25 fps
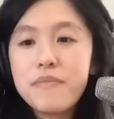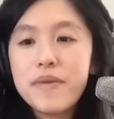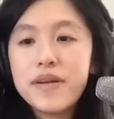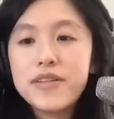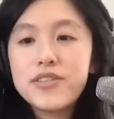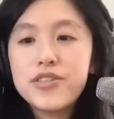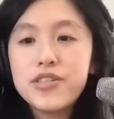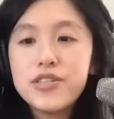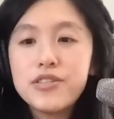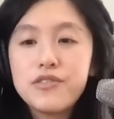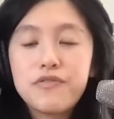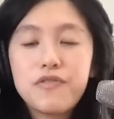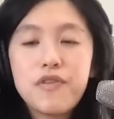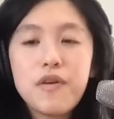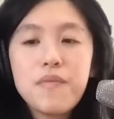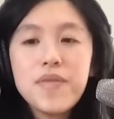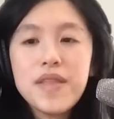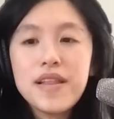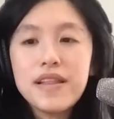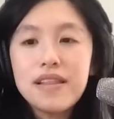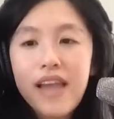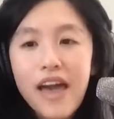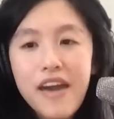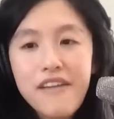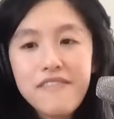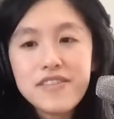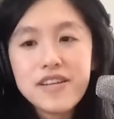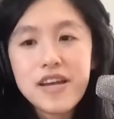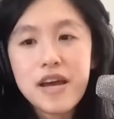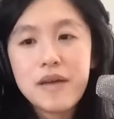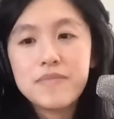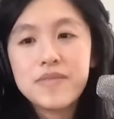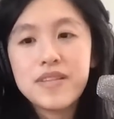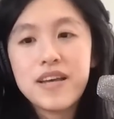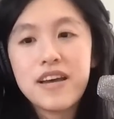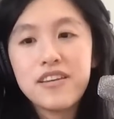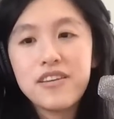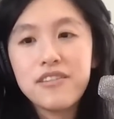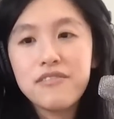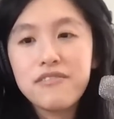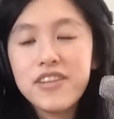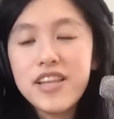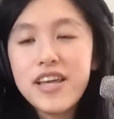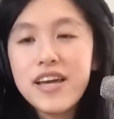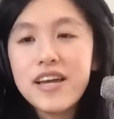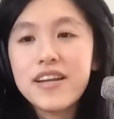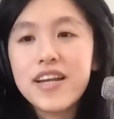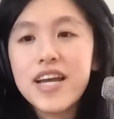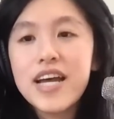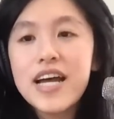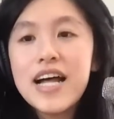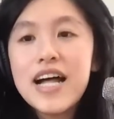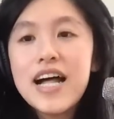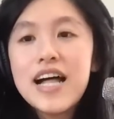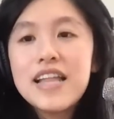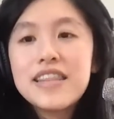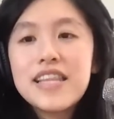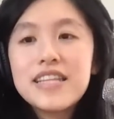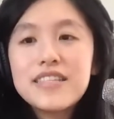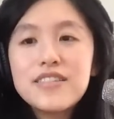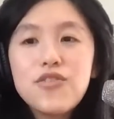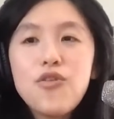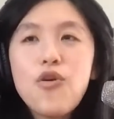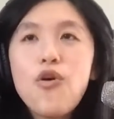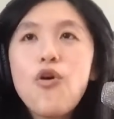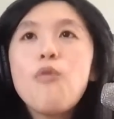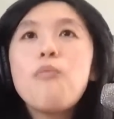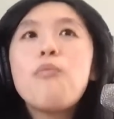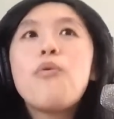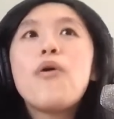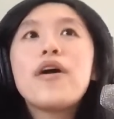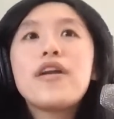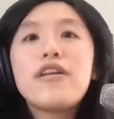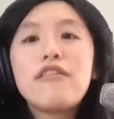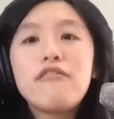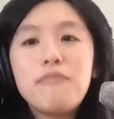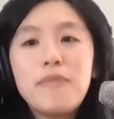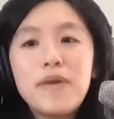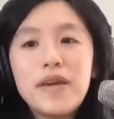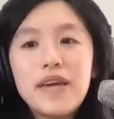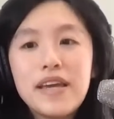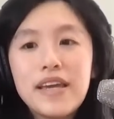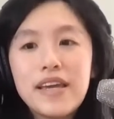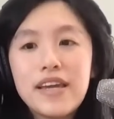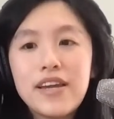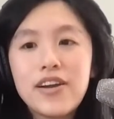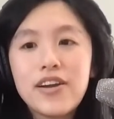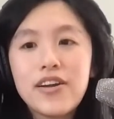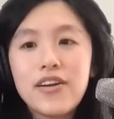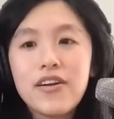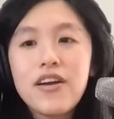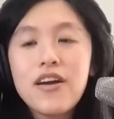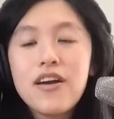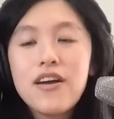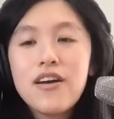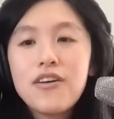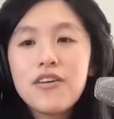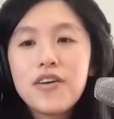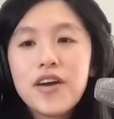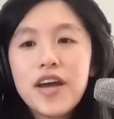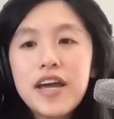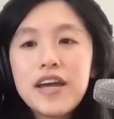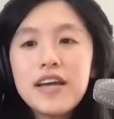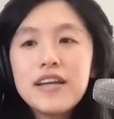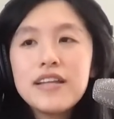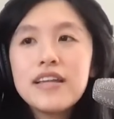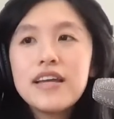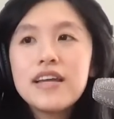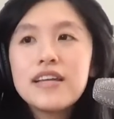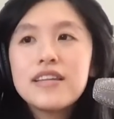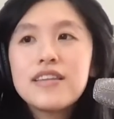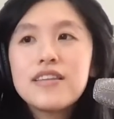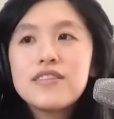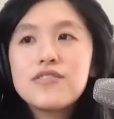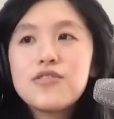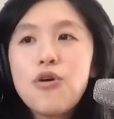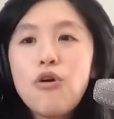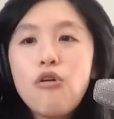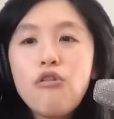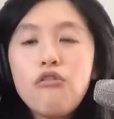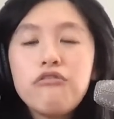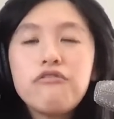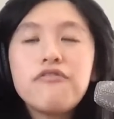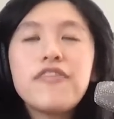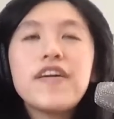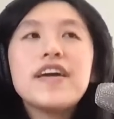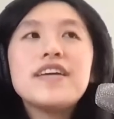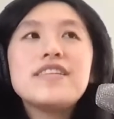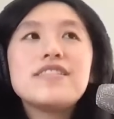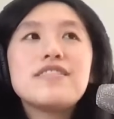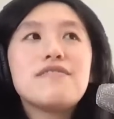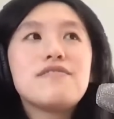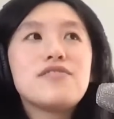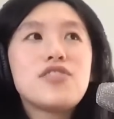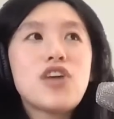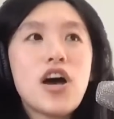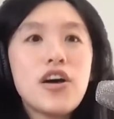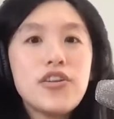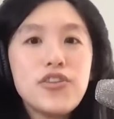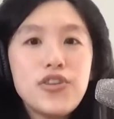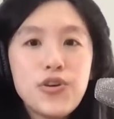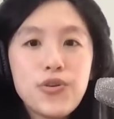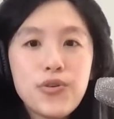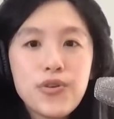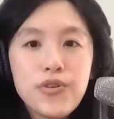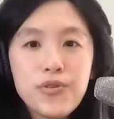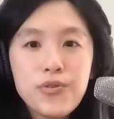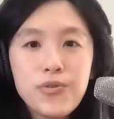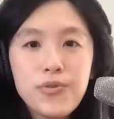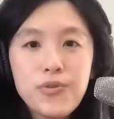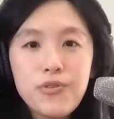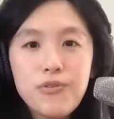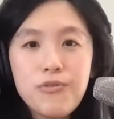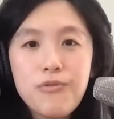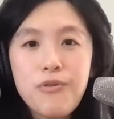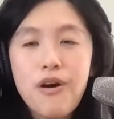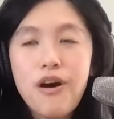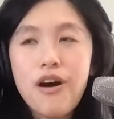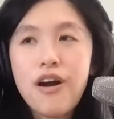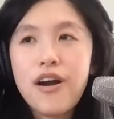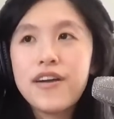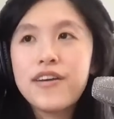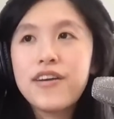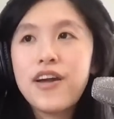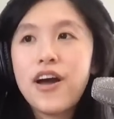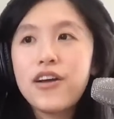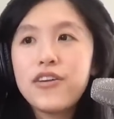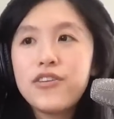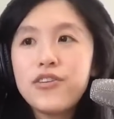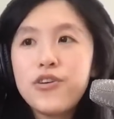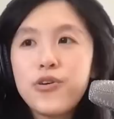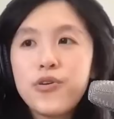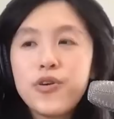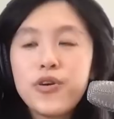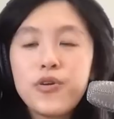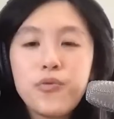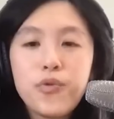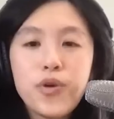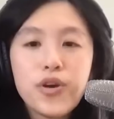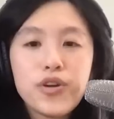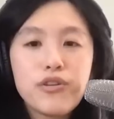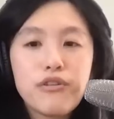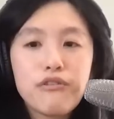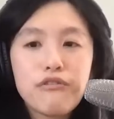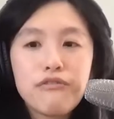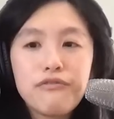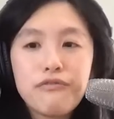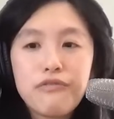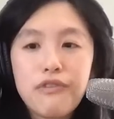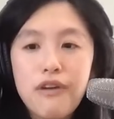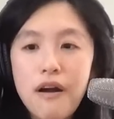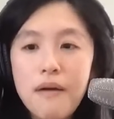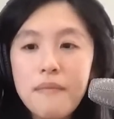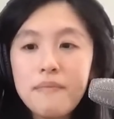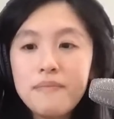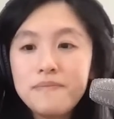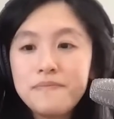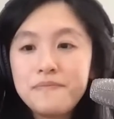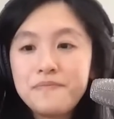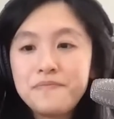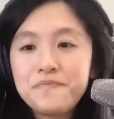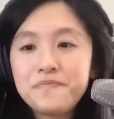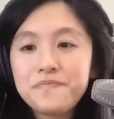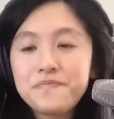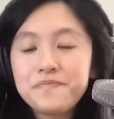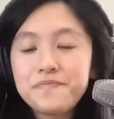dimensions, from the lifetimes that you've lived. That's the whole point of being here, okay? This whole phase of not knowing who you are, not knowing where you're from,